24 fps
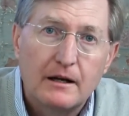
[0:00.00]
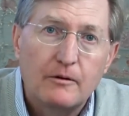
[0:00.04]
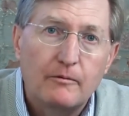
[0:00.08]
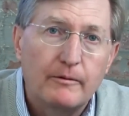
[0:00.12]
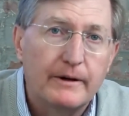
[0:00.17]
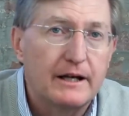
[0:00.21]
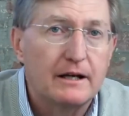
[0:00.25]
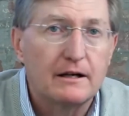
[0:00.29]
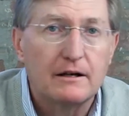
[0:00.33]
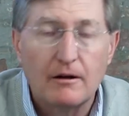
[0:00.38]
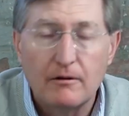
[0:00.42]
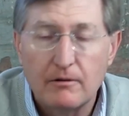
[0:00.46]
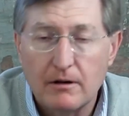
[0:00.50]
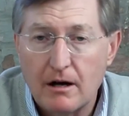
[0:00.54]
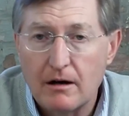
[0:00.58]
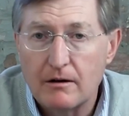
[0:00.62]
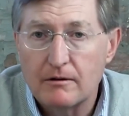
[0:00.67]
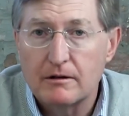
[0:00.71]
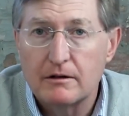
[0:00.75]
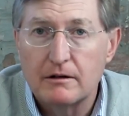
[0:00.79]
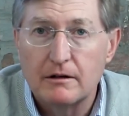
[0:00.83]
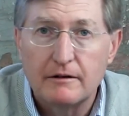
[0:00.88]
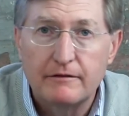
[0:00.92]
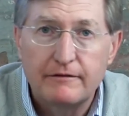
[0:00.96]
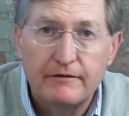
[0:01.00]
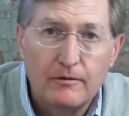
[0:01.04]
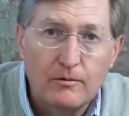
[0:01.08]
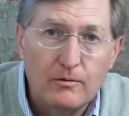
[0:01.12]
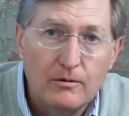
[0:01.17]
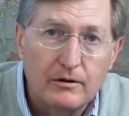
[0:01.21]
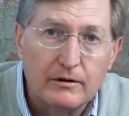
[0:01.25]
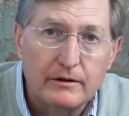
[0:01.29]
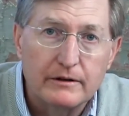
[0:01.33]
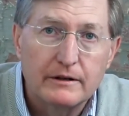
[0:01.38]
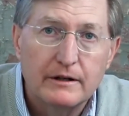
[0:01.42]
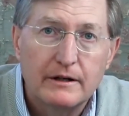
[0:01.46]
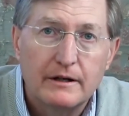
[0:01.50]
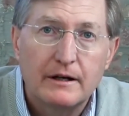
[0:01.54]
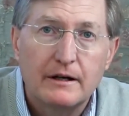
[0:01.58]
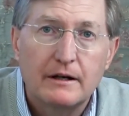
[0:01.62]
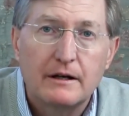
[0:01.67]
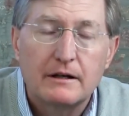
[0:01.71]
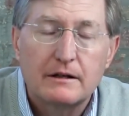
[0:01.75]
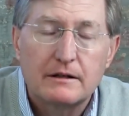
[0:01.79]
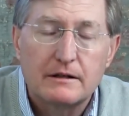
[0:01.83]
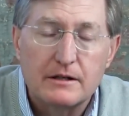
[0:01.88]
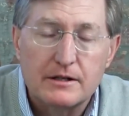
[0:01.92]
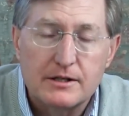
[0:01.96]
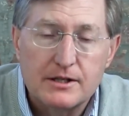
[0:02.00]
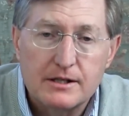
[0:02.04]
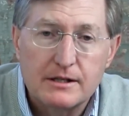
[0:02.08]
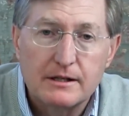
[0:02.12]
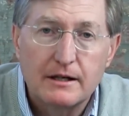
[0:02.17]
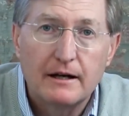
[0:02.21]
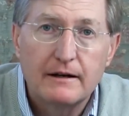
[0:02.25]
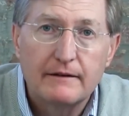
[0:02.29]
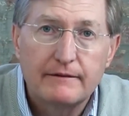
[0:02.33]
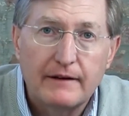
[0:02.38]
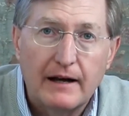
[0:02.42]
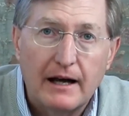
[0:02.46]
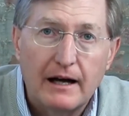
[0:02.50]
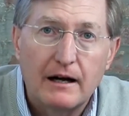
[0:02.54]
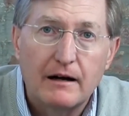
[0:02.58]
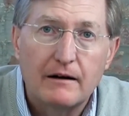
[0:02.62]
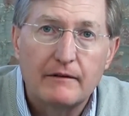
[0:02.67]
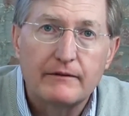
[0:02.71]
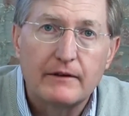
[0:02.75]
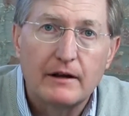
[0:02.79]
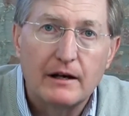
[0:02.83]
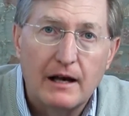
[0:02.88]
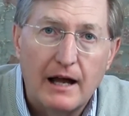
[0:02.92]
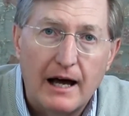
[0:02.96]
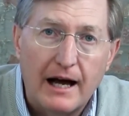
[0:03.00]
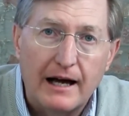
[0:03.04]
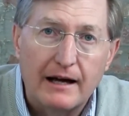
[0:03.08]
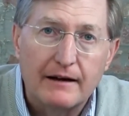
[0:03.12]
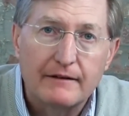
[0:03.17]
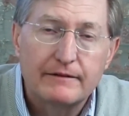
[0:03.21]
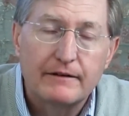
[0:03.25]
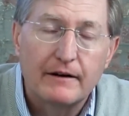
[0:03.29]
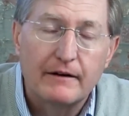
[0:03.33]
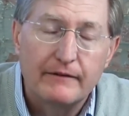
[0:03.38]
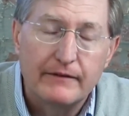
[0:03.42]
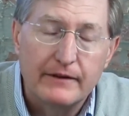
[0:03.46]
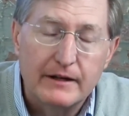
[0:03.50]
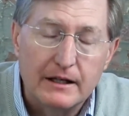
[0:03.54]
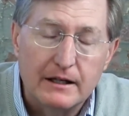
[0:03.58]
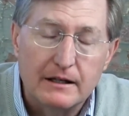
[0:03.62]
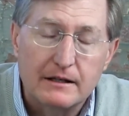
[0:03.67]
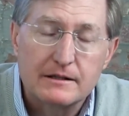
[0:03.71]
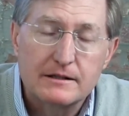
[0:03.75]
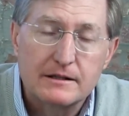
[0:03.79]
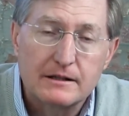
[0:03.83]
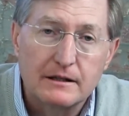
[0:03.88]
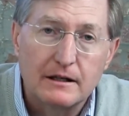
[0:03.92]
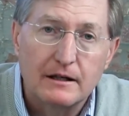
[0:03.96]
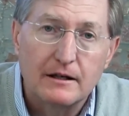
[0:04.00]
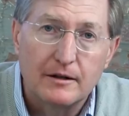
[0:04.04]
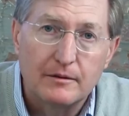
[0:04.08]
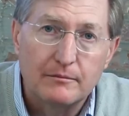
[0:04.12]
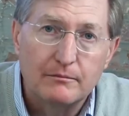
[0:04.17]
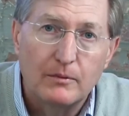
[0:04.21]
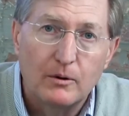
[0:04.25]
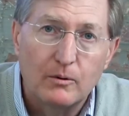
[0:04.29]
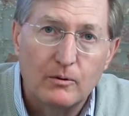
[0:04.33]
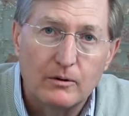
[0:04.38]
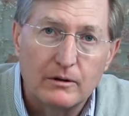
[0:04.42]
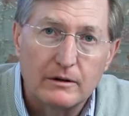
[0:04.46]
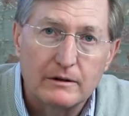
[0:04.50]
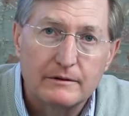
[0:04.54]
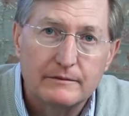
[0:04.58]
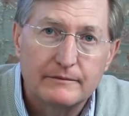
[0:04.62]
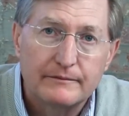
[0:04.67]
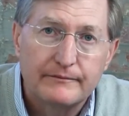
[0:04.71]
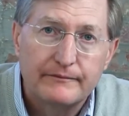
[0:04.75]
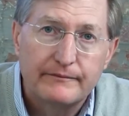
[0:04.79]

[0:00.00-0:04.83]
We can no longer afford to snuff out the life of the innocent unborn.